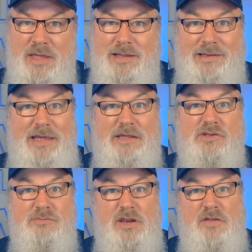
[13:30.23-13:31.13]
like
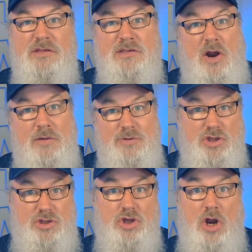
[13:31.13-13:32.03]
so many things,
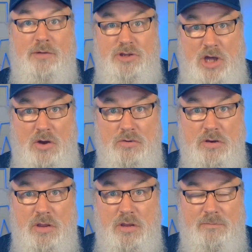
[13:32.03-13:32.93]
garbage in, garbage out.
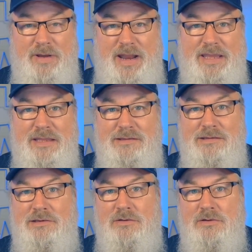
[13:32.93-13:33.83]
But I can
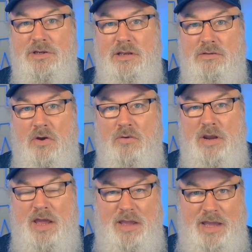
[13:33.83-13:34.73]
literally
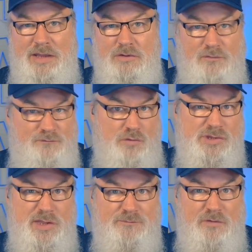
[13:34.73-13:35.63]
go and I do a
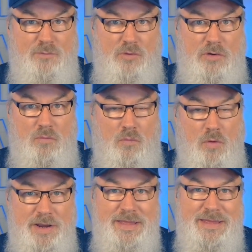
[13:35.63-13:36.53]
4-step framework. One,